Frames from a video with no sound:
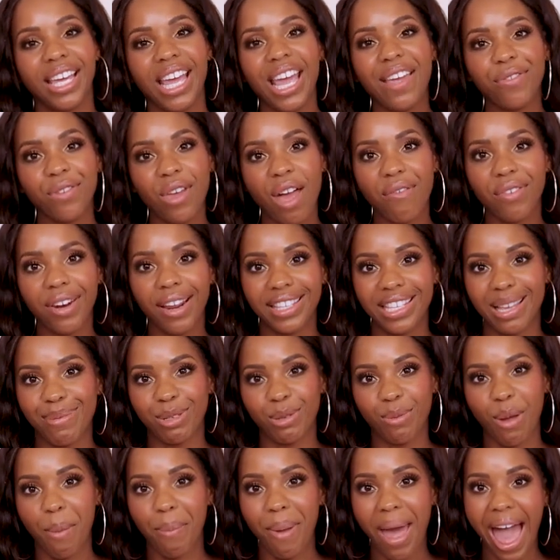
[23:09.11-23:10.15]
If you have any
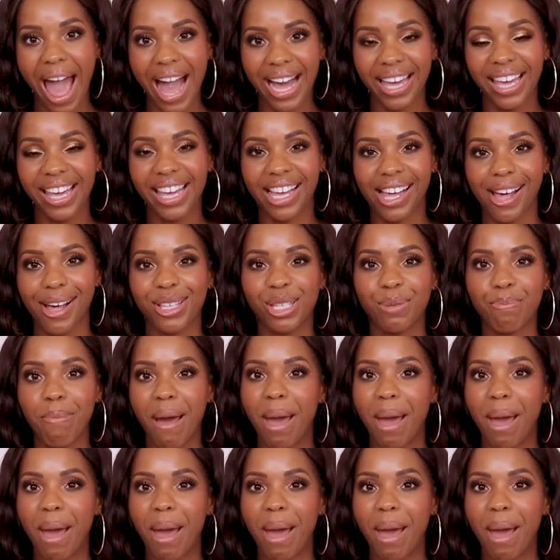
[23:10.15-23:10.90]
tips about packing, because